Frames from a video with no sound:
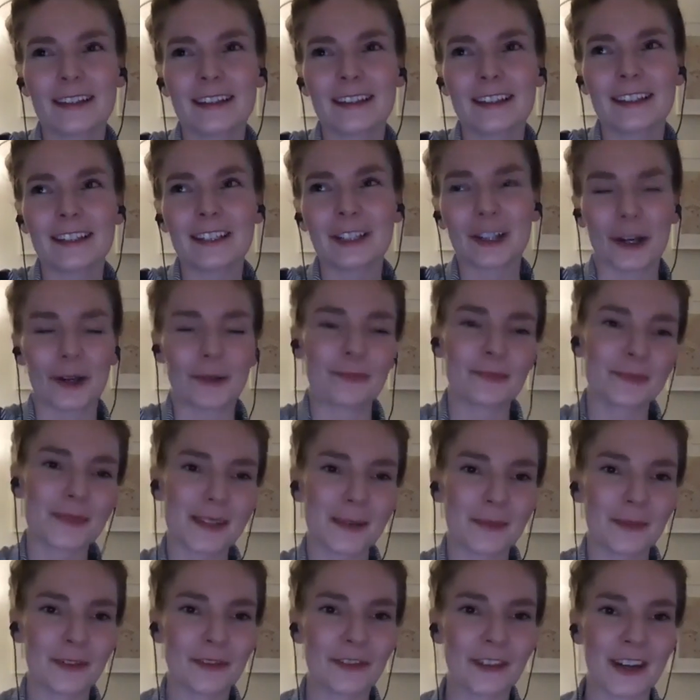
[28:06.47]
you know,
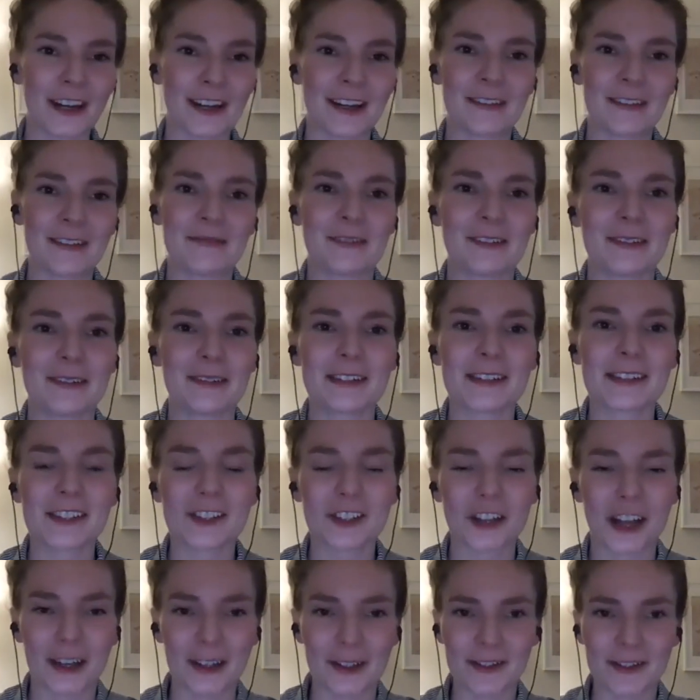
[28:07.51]
some of the
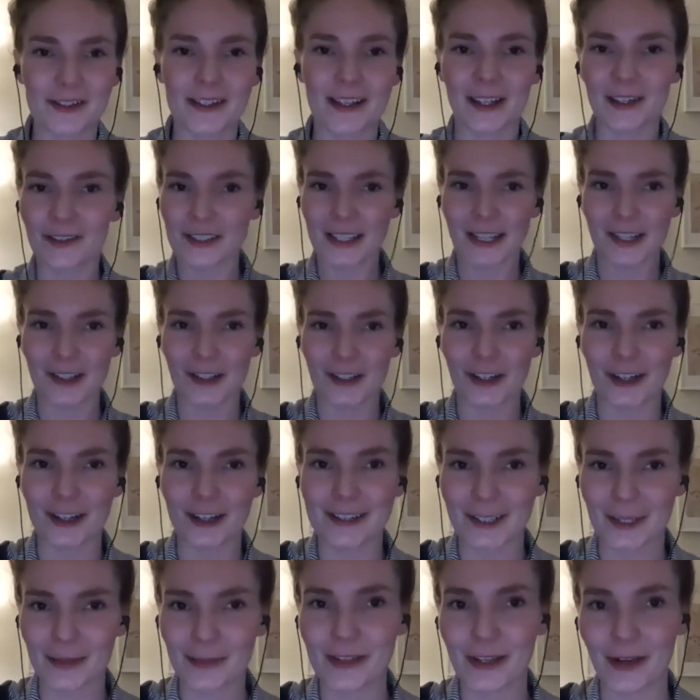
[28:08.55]
shadow side of Sagittarius
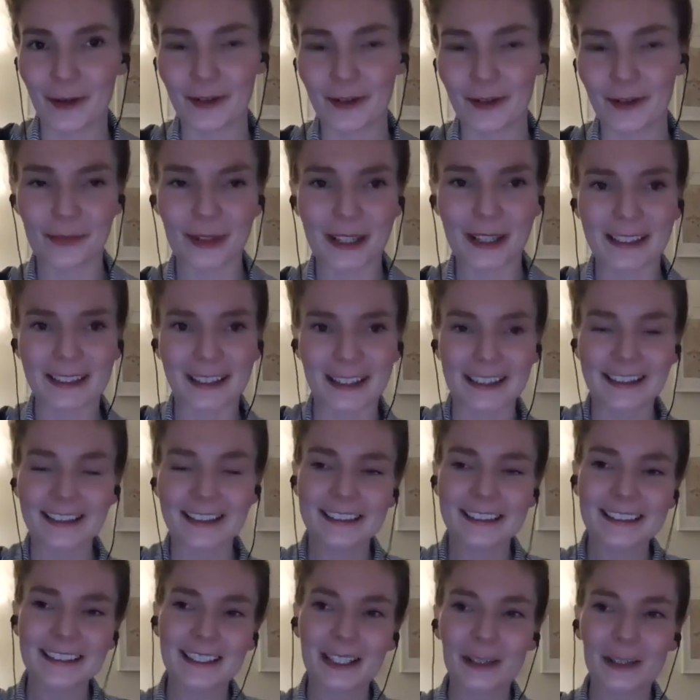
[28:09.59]
comes out with me, like
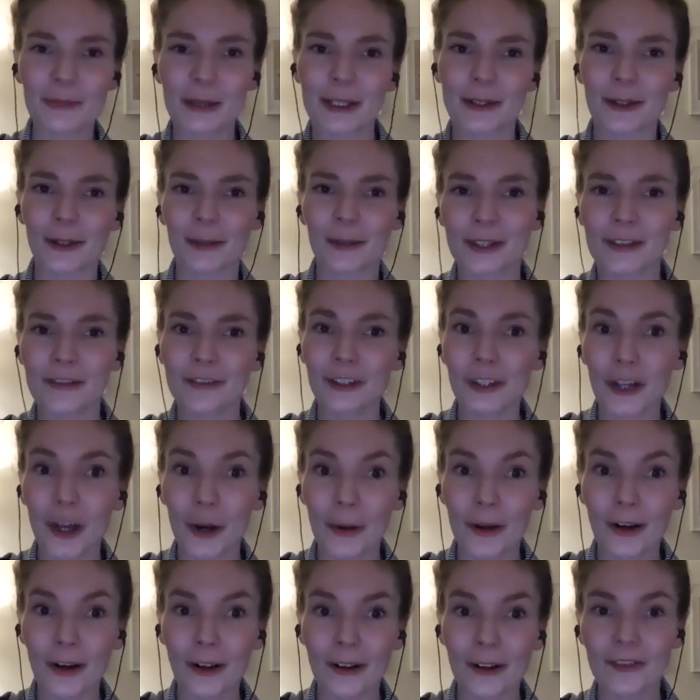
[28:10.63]
can be a little bit of a
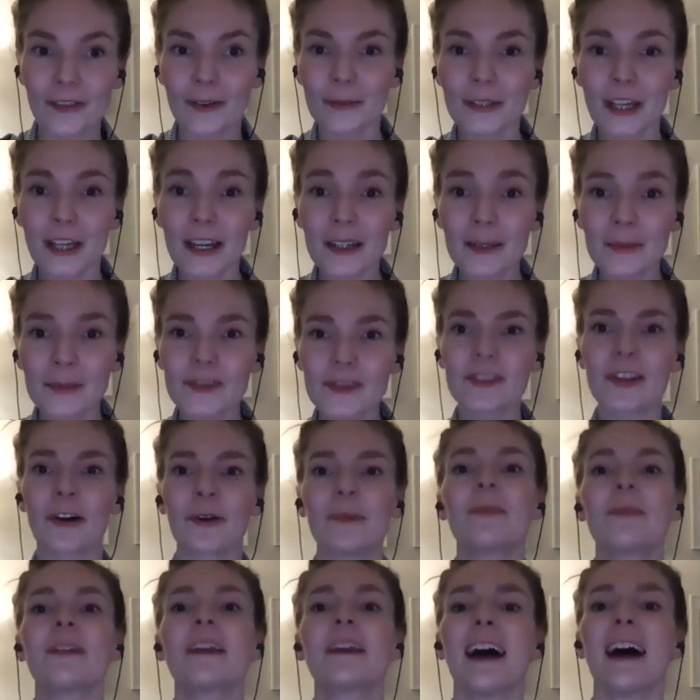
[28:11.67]
know-it-all sometimes.
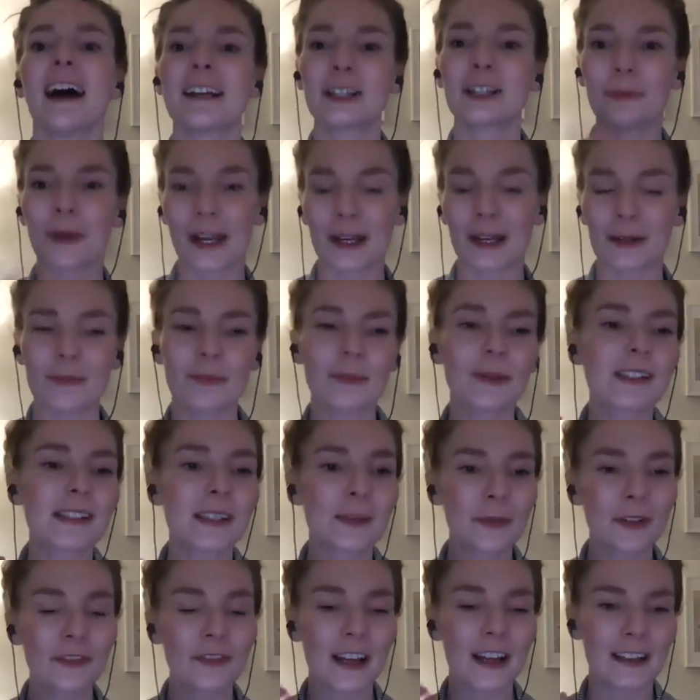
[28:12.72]
So anyway, but
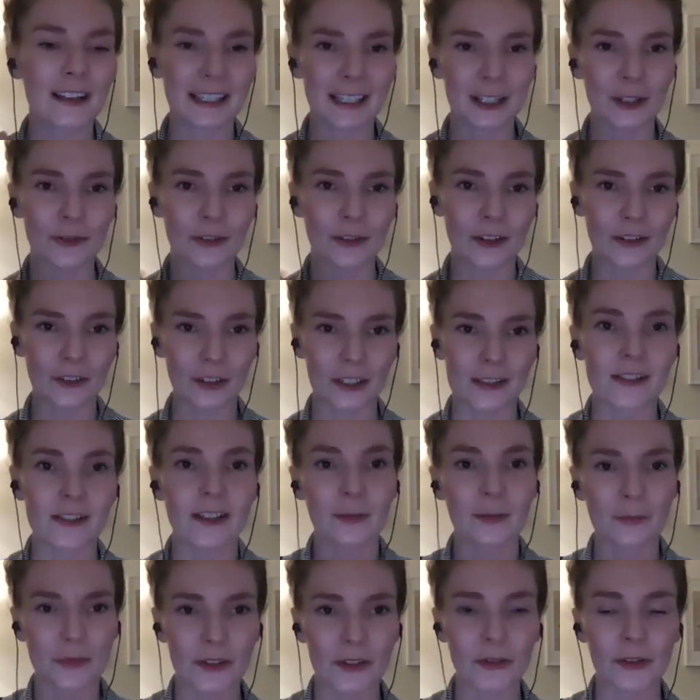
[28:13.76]
some of that like irreverence
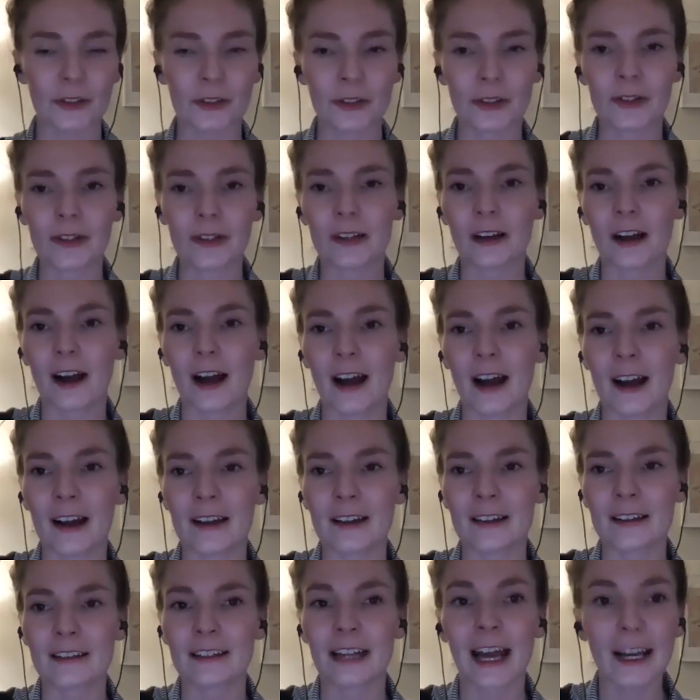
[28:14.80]
comes through
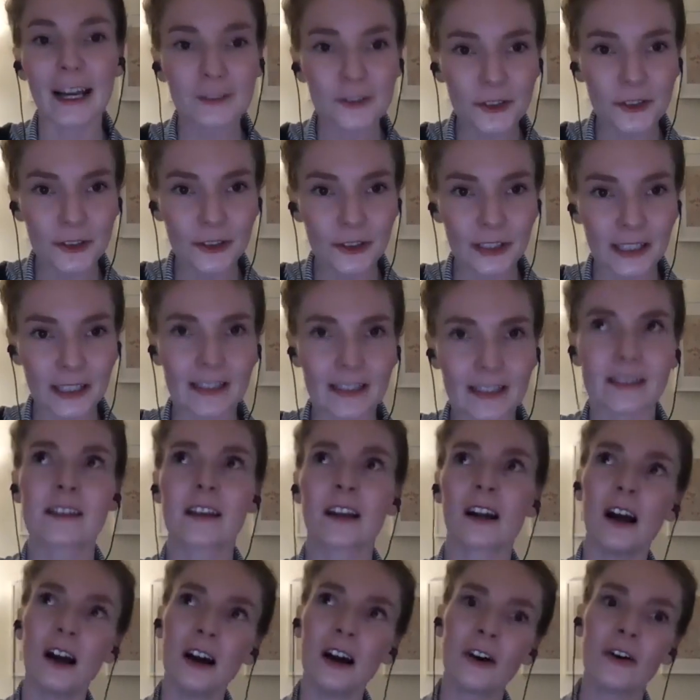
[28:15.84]
naturally, and it's
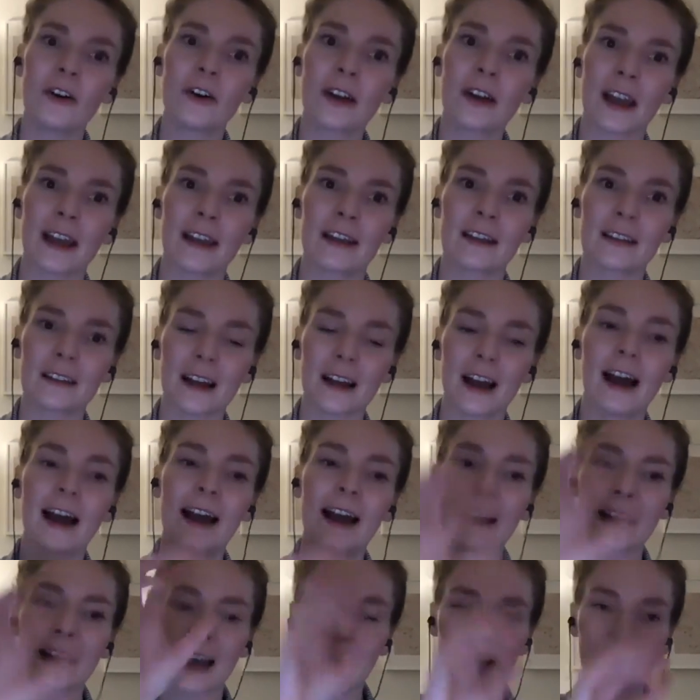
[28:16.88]
like, oh, okay.
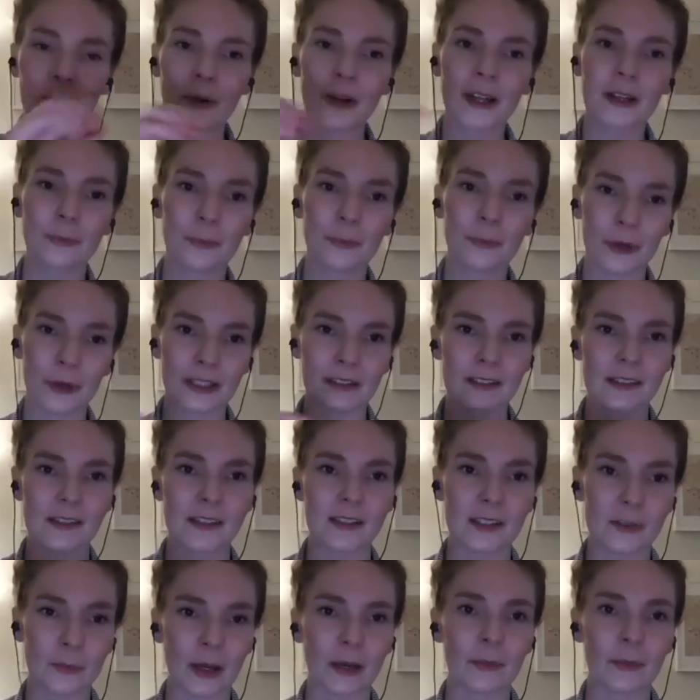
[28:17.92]
How do I bring this
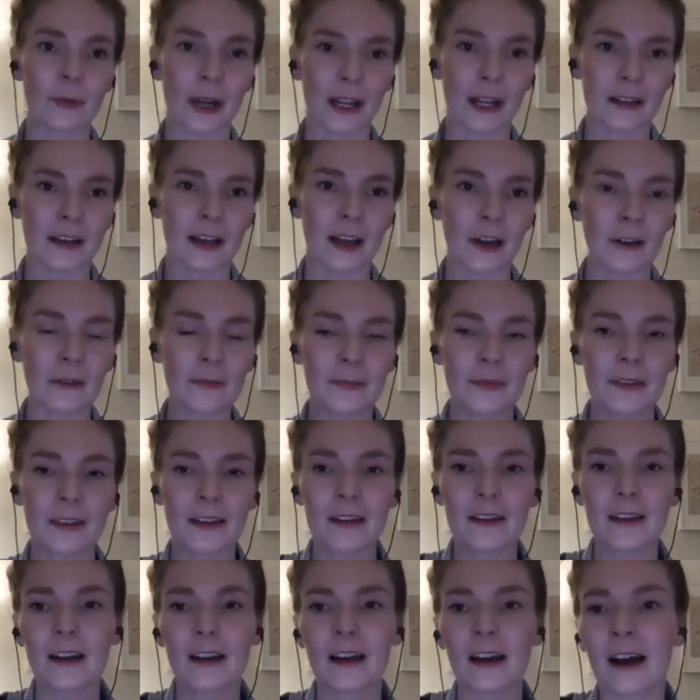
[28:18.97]
into my brand
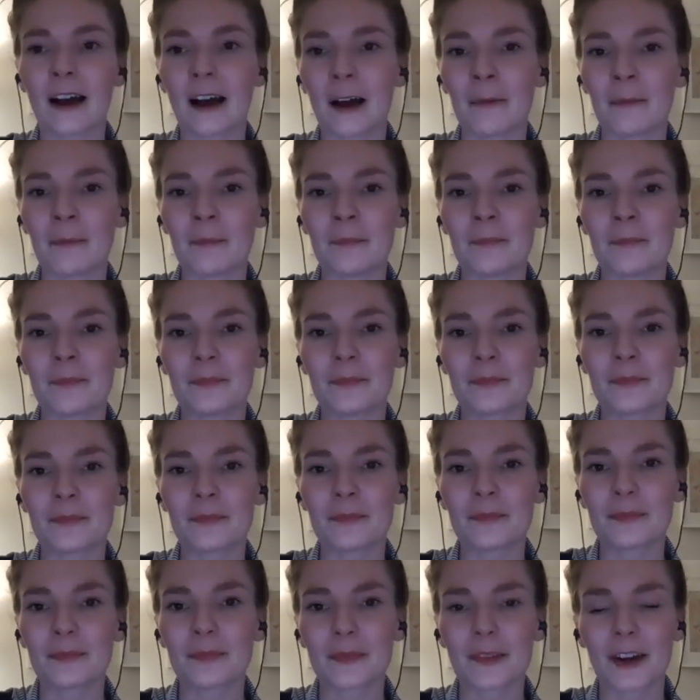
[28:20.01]
now?
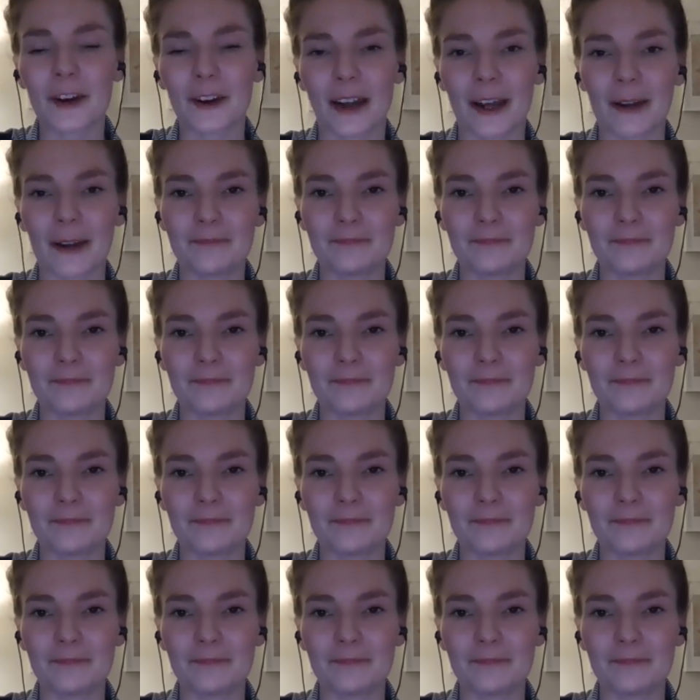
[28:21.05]
Okay.